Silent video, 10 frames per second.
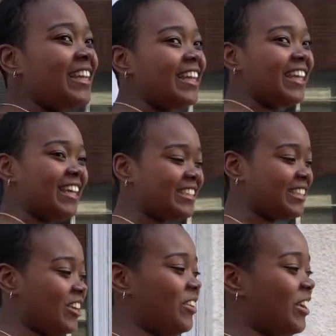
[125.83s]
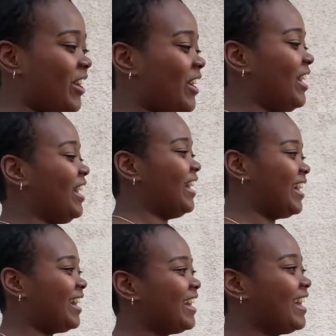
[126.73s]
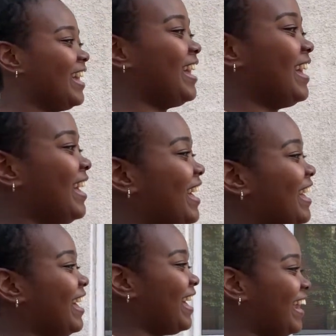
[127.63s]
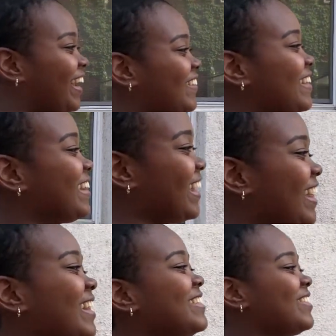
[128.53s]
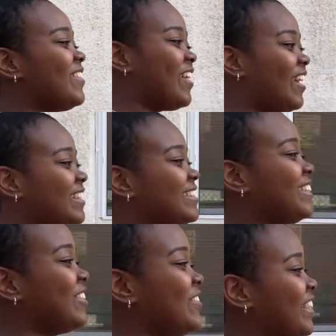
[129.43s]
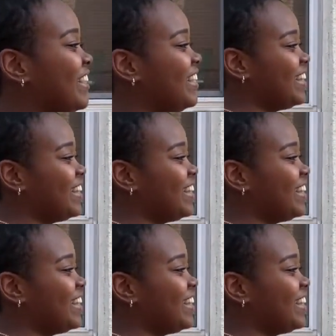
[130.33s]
The exterior and everything is so awesome.